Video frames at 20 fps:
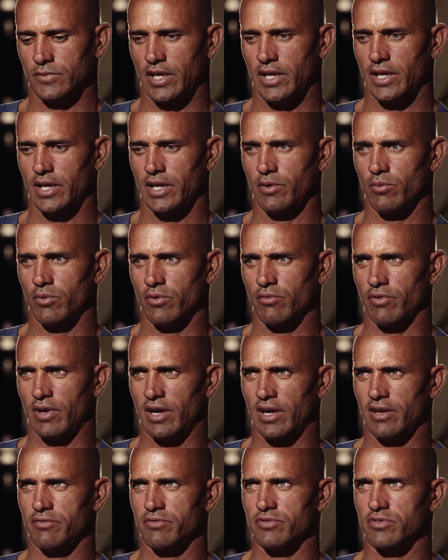Andy
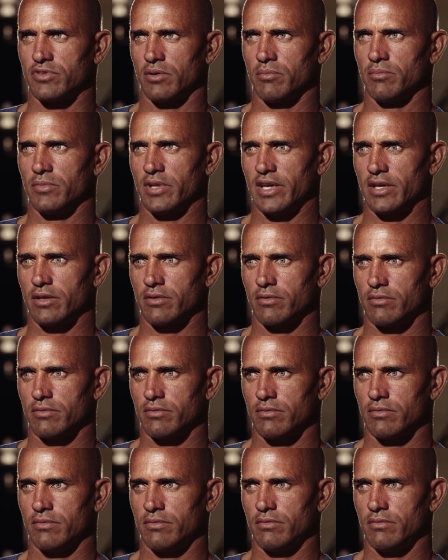revived some like
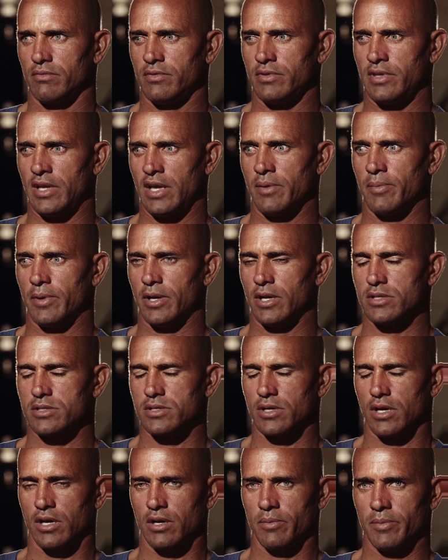demon
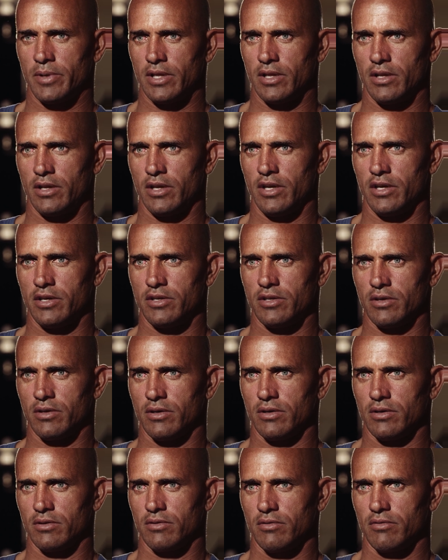inside of me that needed
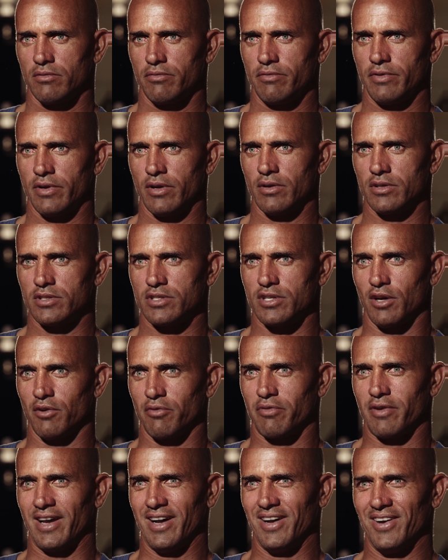to figure
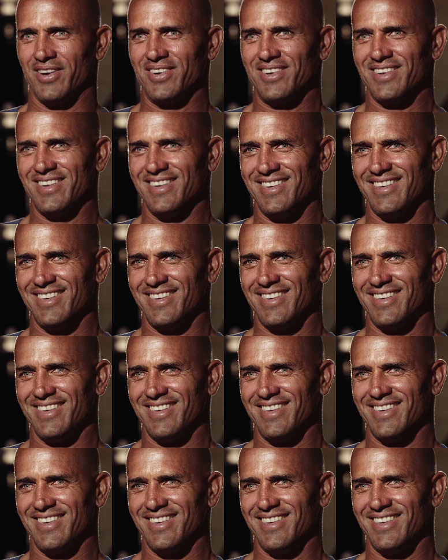itself out.